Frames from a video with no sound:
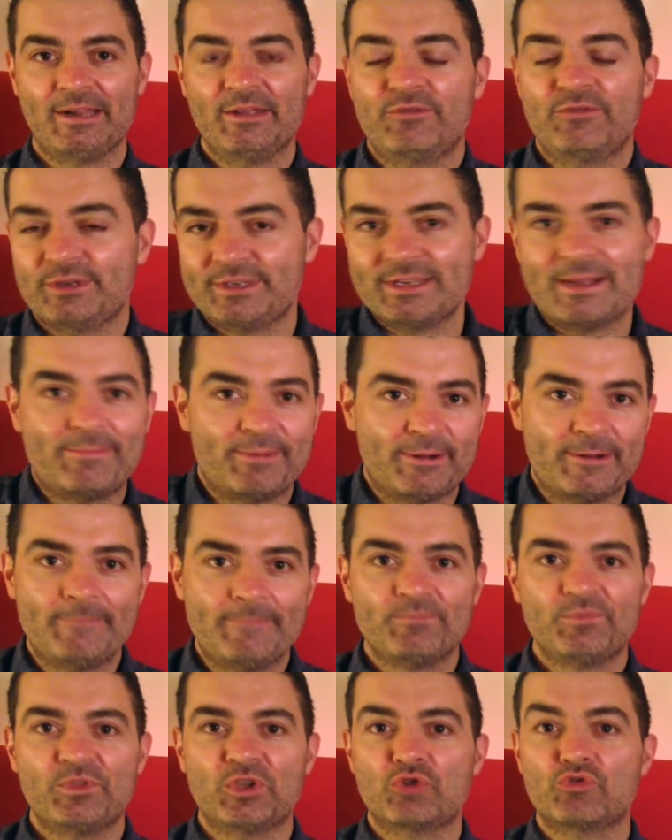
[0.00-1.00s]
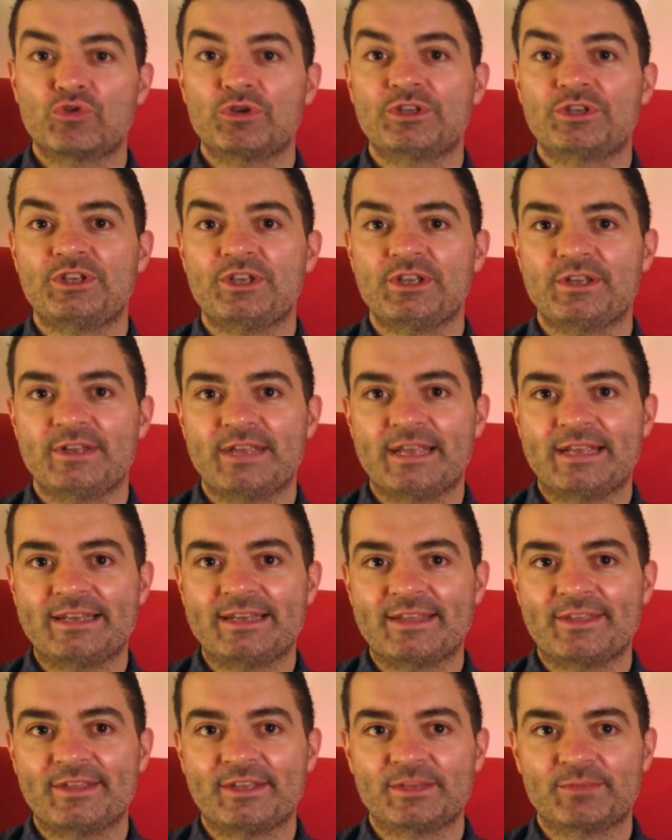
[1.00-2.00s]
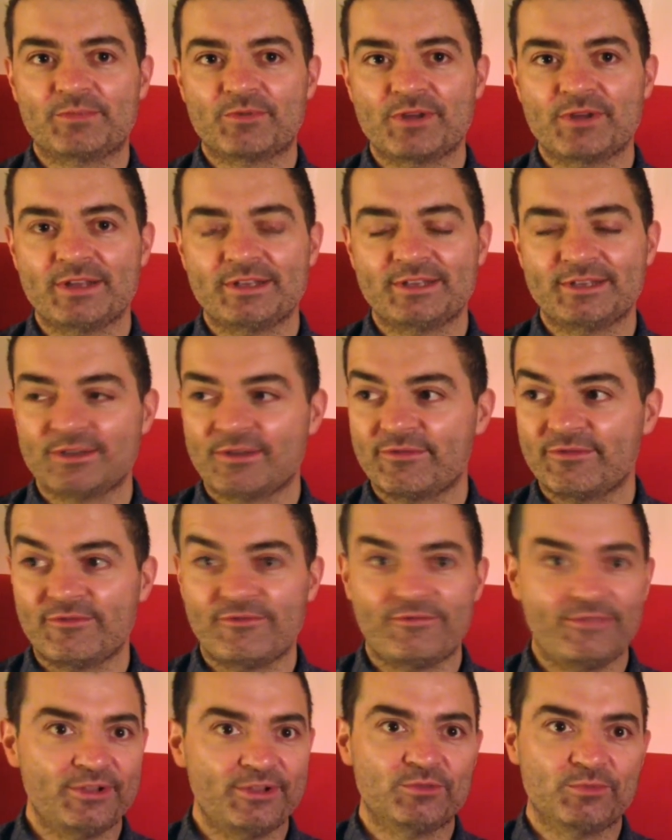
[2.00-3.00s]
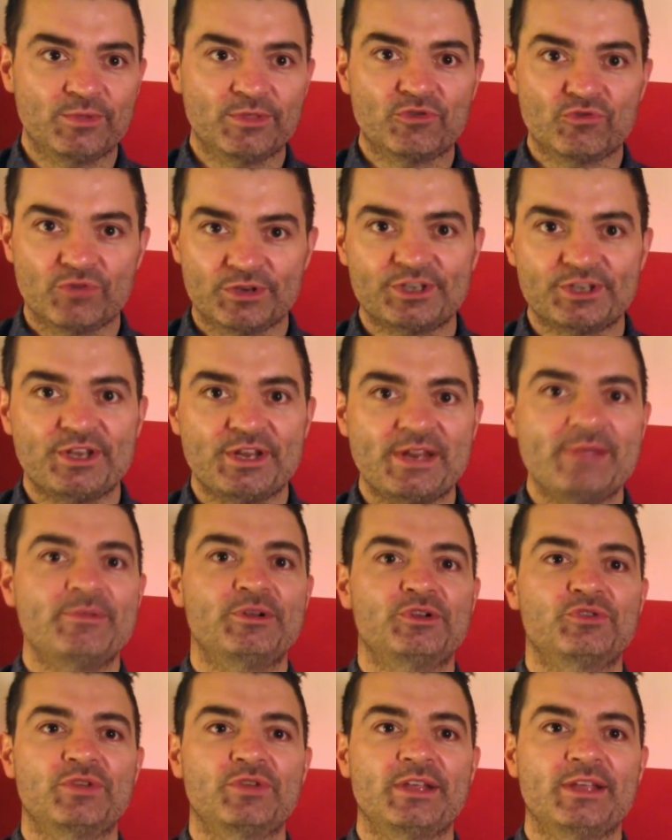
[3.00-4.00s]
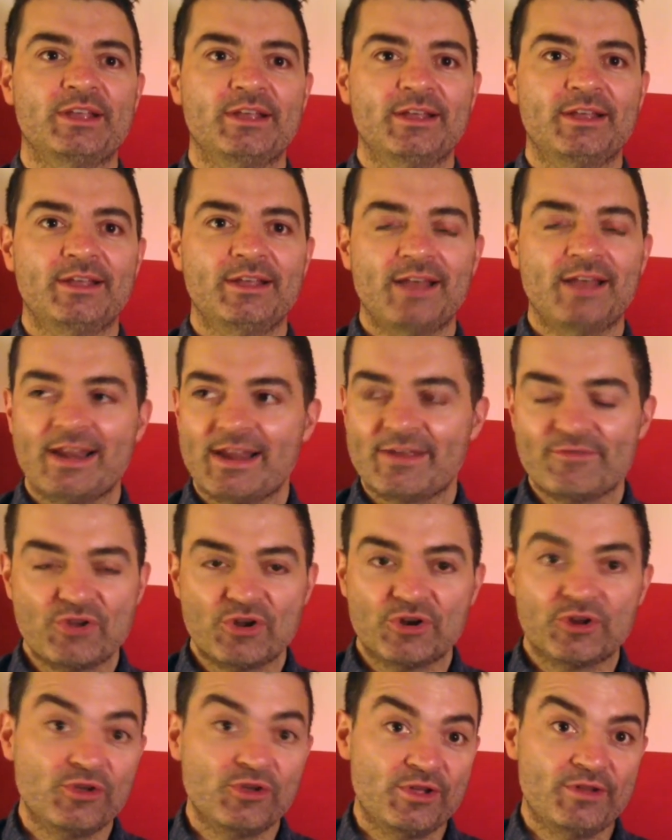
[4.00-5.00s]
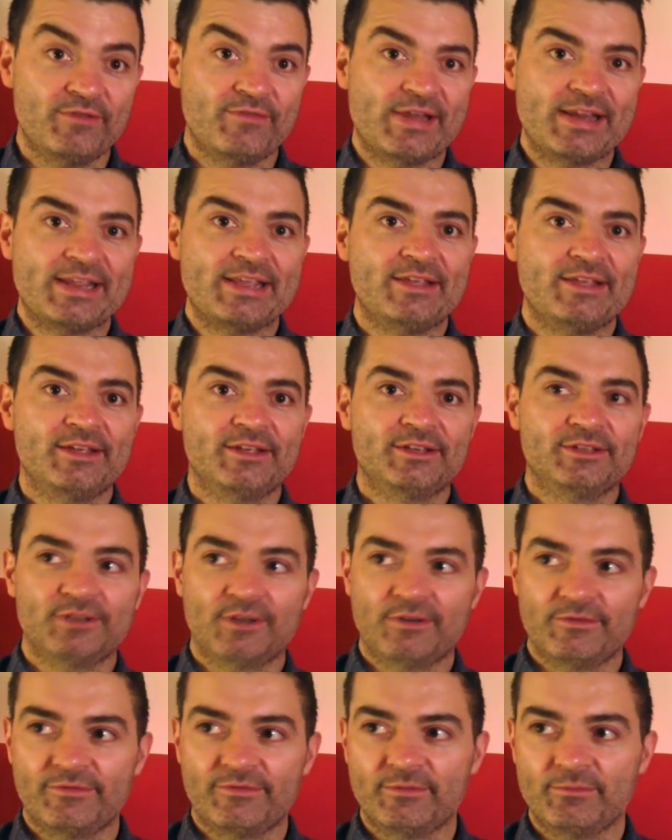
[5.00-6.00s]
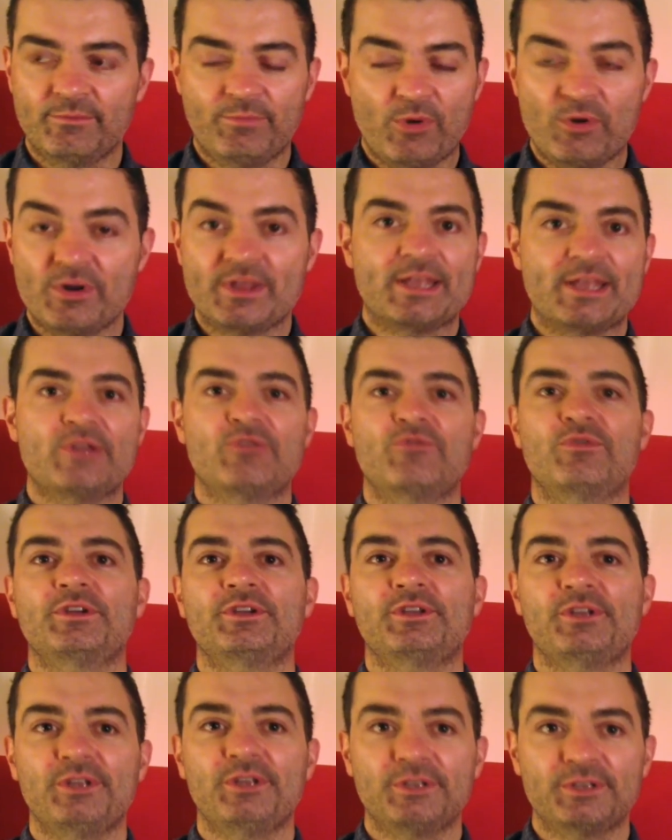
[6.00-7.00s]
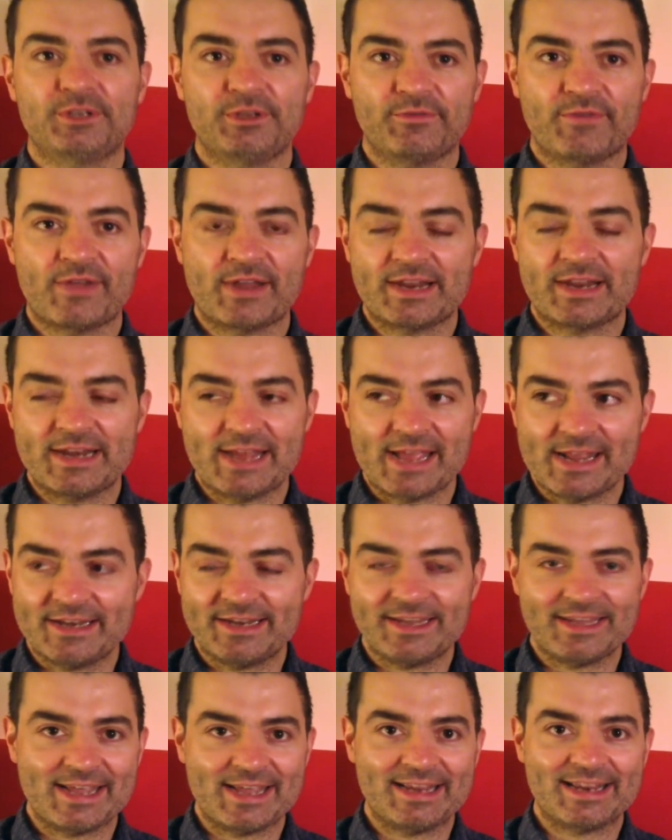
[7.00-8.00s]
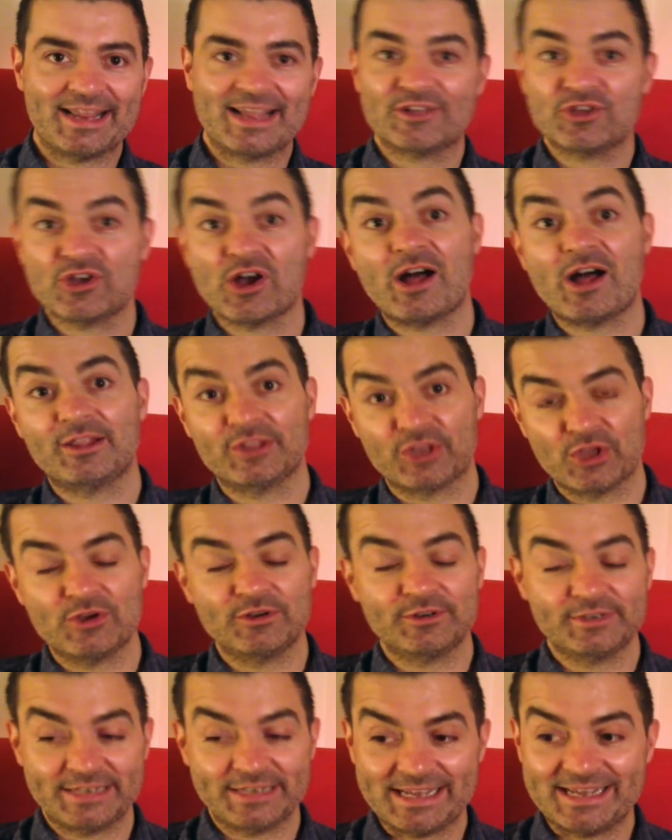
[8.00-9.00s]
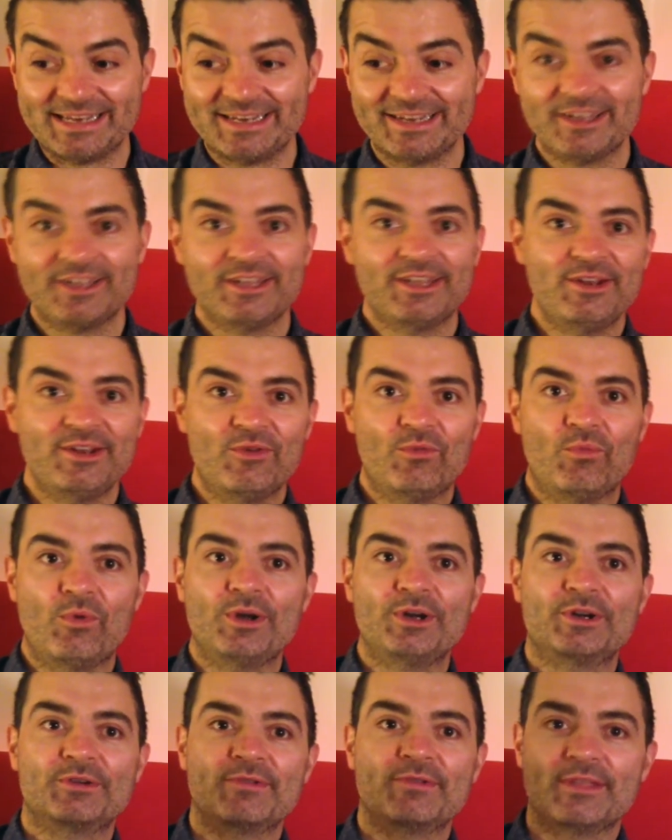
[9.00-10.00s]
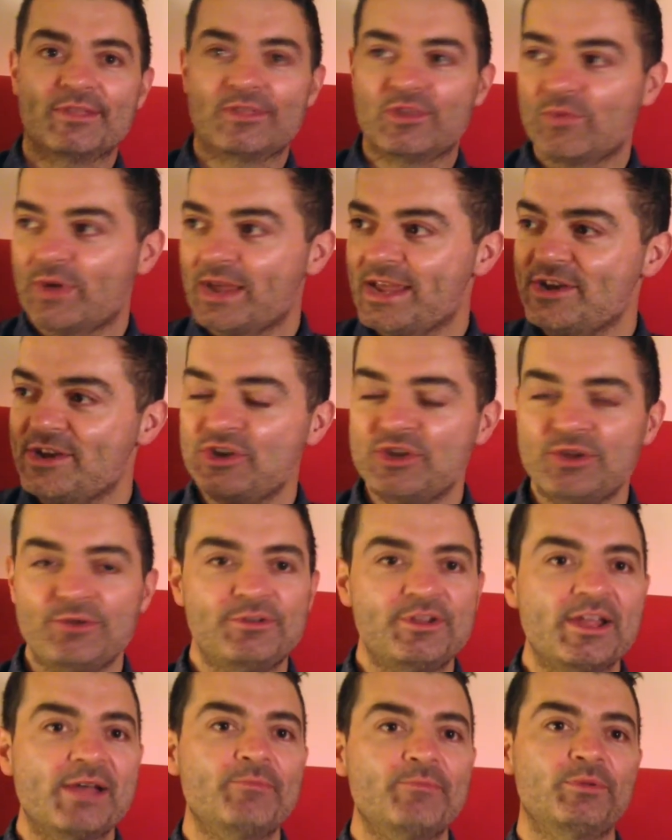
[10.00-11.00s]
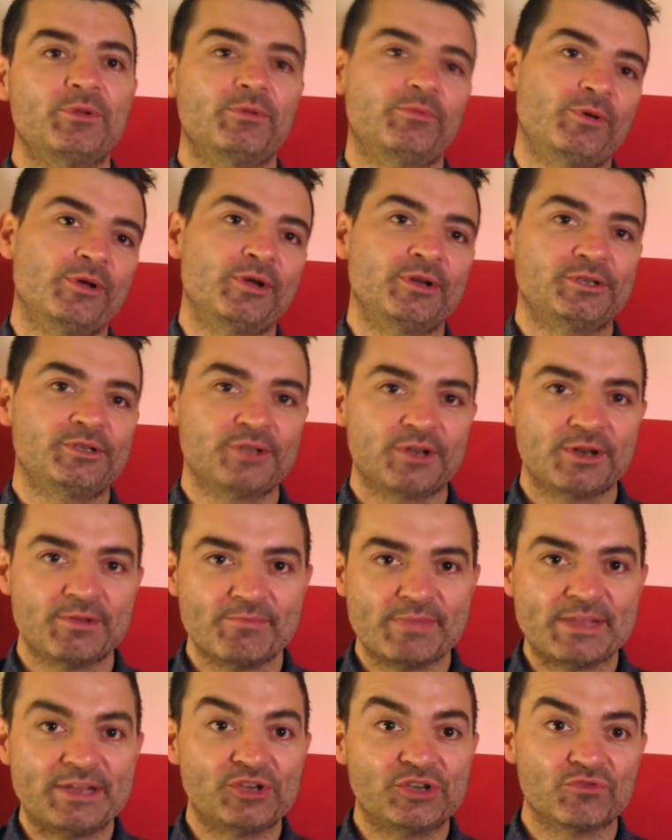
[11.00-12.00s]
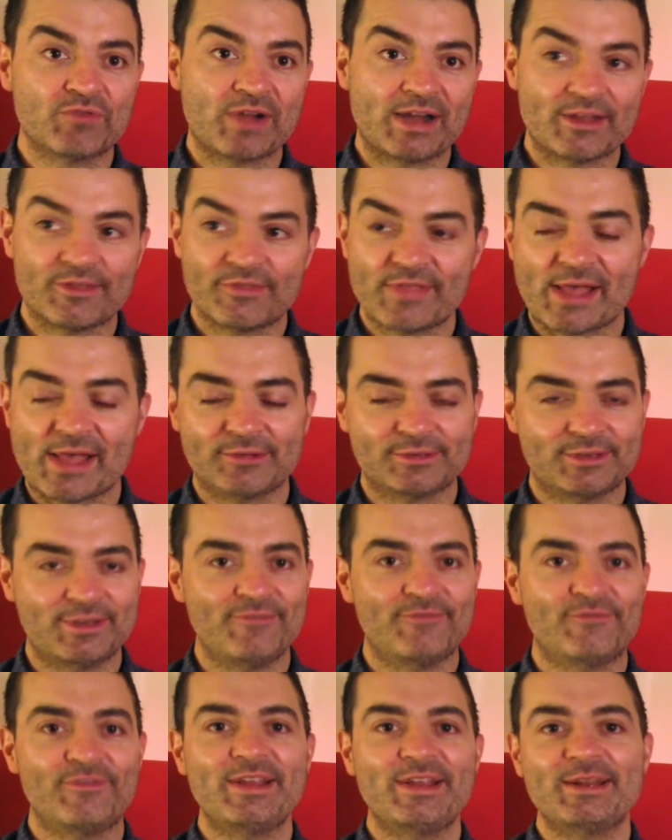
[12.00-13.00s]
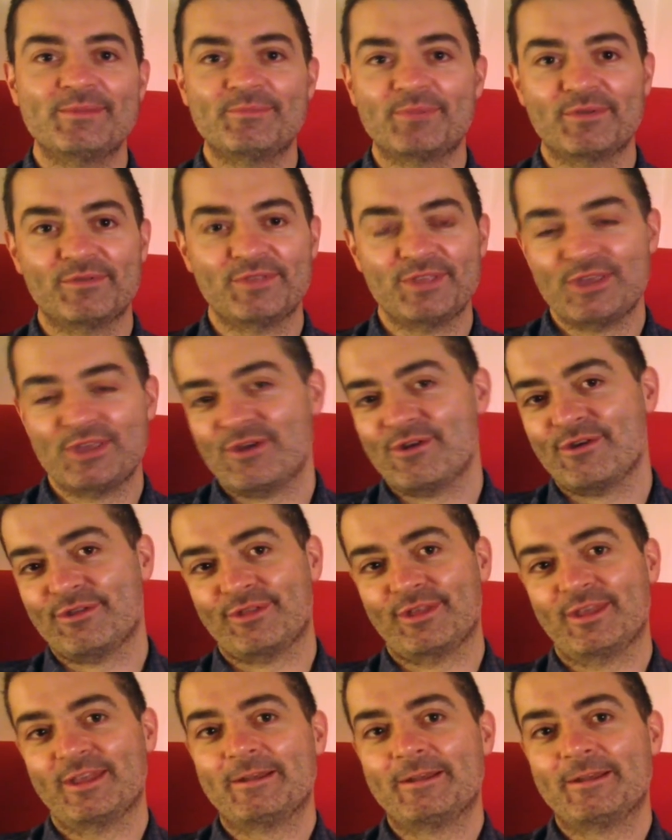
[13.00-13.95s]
For example, the Christian near death experience is often filled with Christian imagery, and I've not heard of any sort of born again Christians who've had an NDE like Carl Jung did, you know, wandering through a Hindu temple perched on a meteorite a thousand feet above the earth.